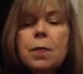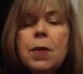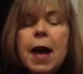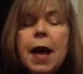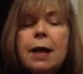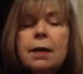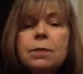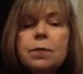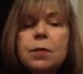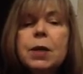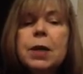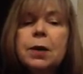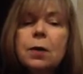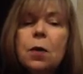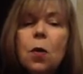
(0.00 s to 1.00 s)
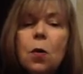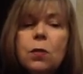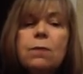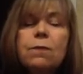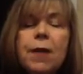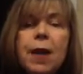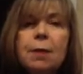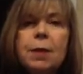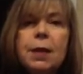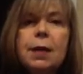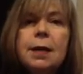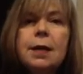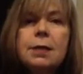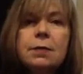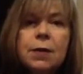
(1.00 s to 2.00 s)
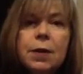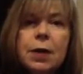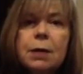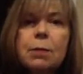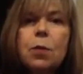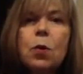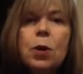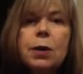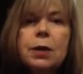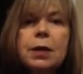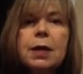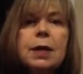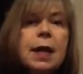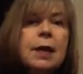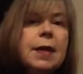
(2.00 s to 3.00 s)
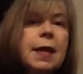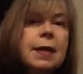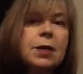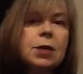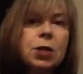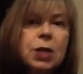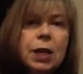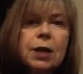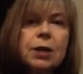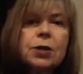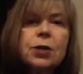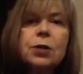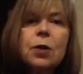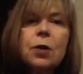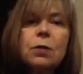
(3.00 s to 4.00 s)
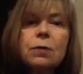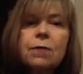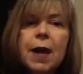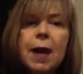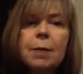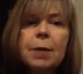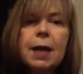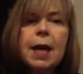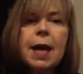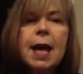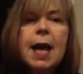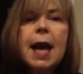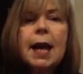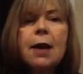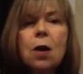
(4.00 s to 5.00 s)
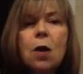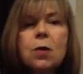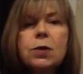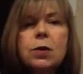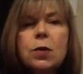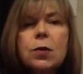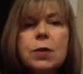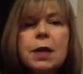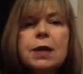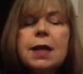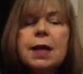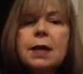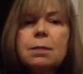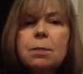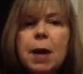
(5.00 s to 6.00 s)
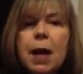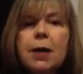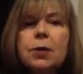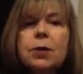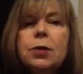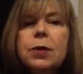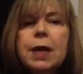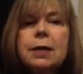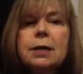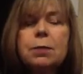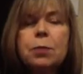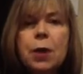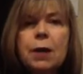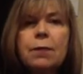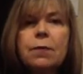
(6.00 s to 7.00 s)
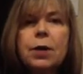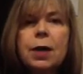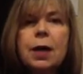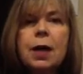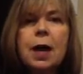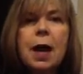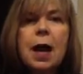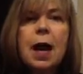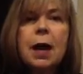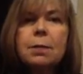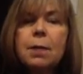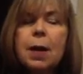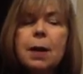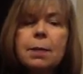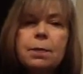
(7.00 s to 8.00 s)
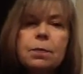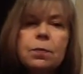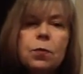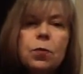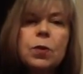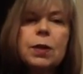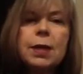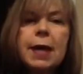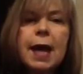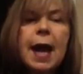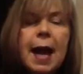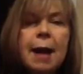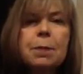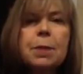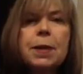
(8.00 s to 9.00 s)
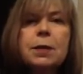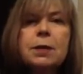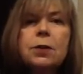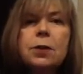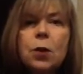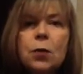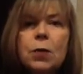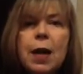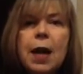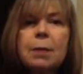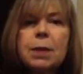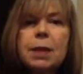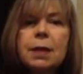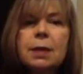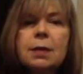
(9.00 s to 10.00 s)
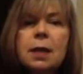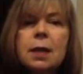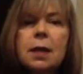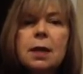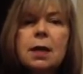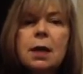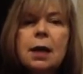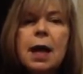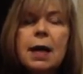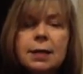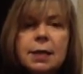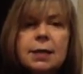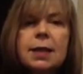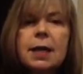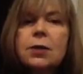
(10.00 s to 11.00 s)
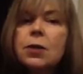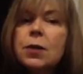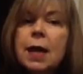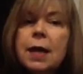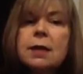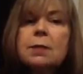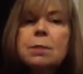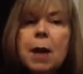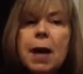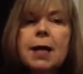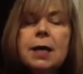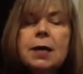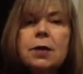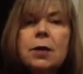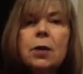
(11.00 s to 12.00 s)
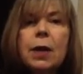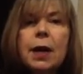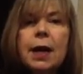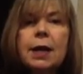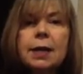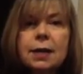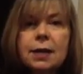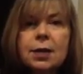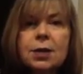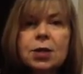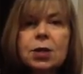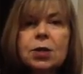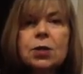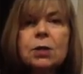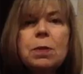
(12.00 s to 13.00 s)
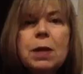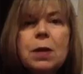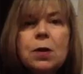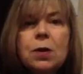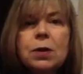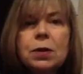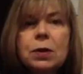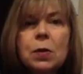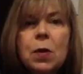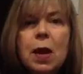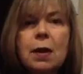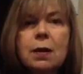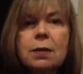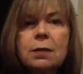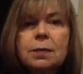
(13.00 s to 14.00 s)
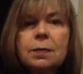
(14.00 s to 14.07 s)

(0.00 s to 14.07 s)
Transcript: that their own family is very important and that they can cherish their own family, and also that they admire Tuyette's bravery. I'm really happy to know that because, as I say, Tuyette is my hero, and I think that she should be yours as well.